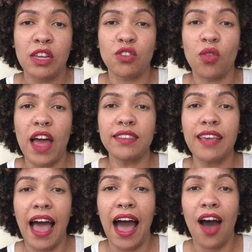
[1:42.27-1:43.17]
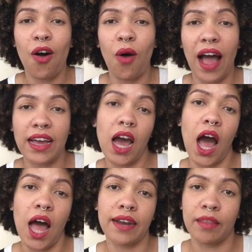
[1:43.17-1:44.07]
So that's how I
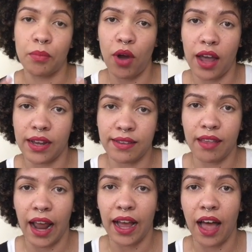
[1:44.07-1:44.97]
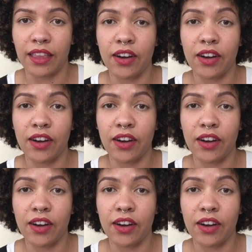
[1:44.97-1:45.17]
got the products that I got.